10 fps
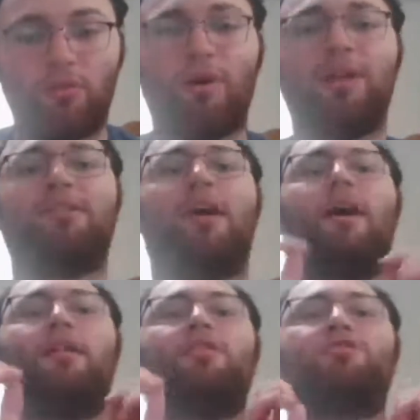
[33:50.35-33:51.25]
What the
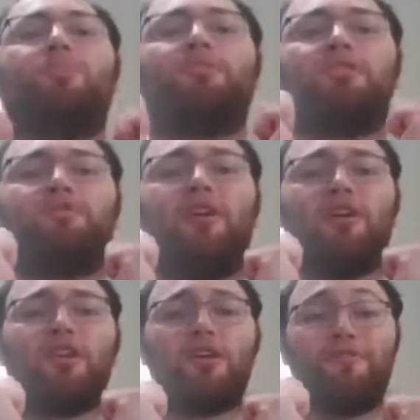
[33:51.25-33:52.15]
hell is with this
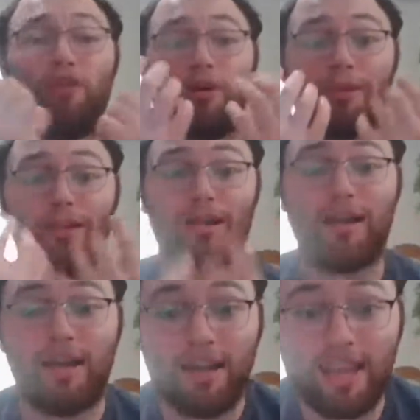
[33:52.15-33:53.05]
fucking
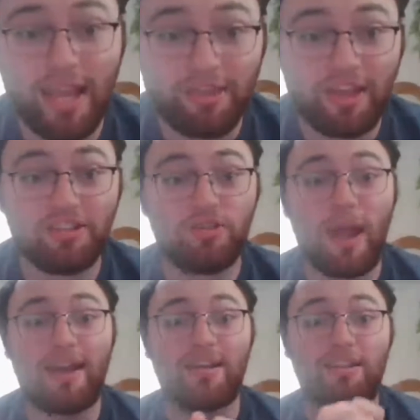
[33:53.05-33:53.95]
formula? Can't they do
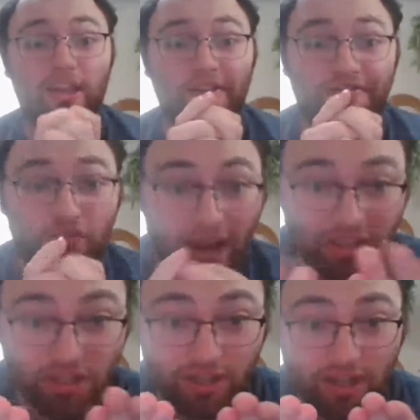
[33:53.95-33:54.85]
anything
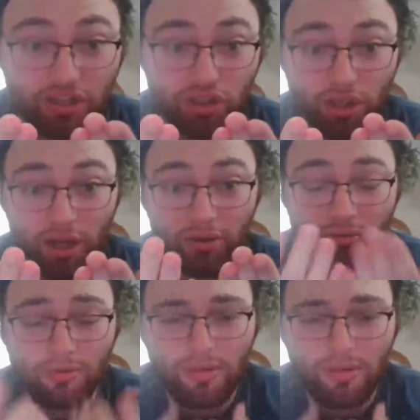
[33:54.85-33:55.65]
fresh on this show?